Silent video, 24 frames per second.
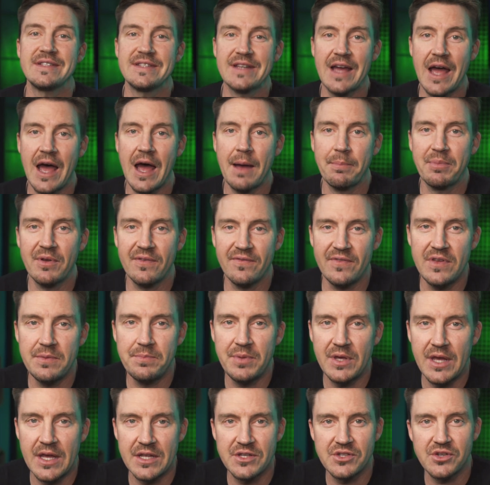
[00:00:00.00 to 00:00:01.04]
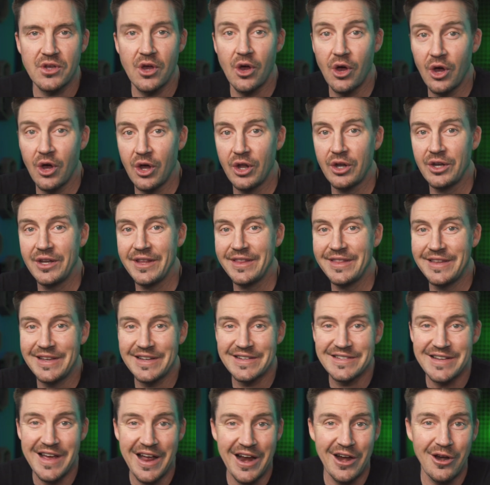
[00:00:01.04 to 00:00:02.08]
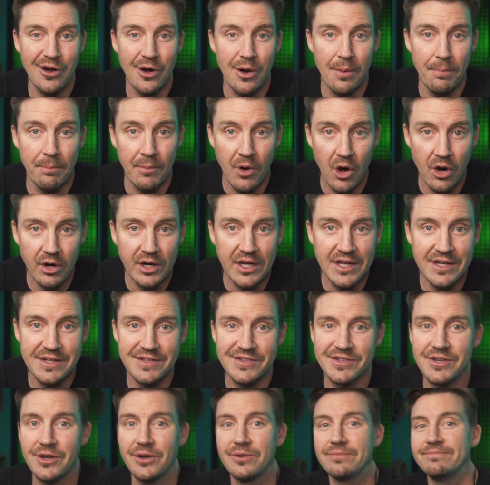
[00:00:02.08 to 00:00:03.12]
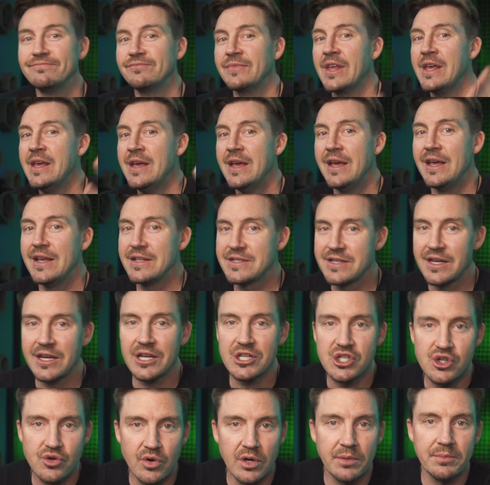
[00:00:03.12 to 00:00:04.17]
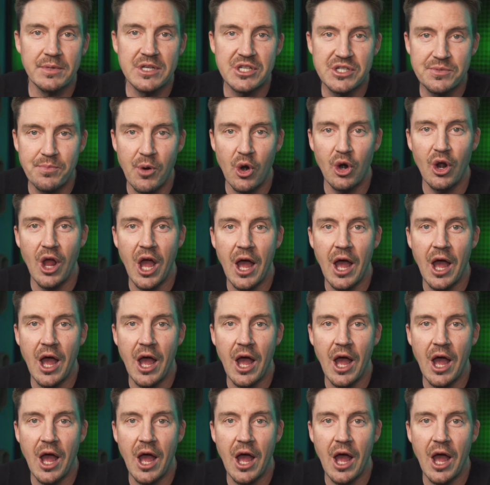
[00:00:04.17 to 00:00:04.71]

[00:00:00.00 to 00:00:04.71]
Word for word: top VPNs on the entire market, so it's an extremely smart